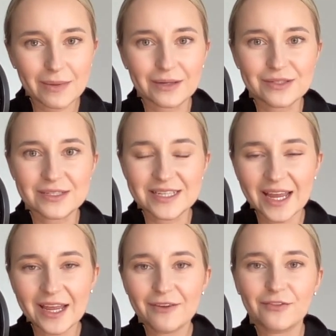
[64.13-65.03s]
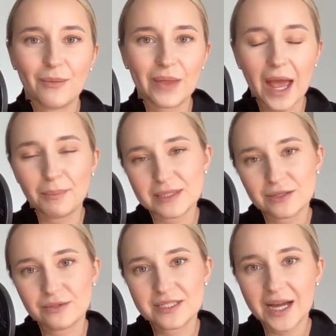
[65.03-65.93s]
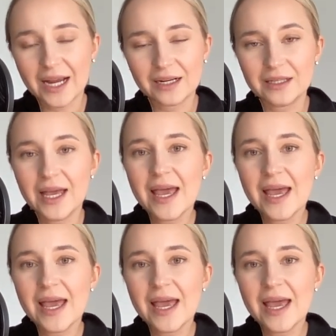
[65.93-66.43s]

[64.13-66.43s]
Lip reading: about today from the episode title.